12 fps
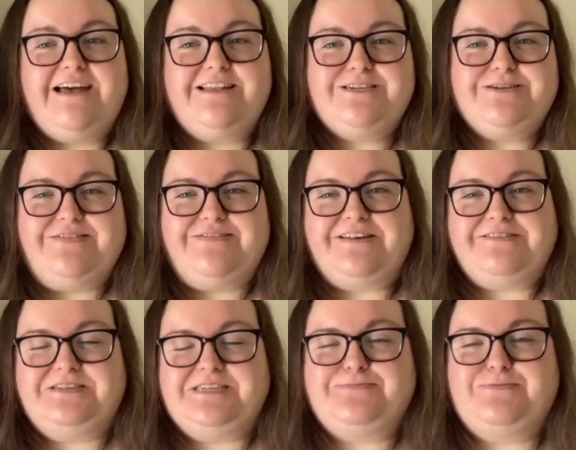two of
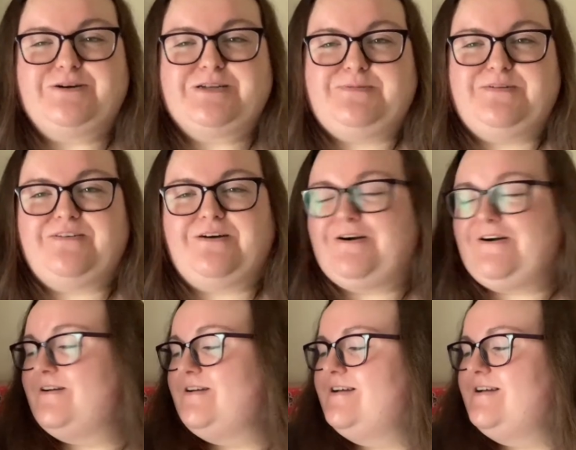Helen's books before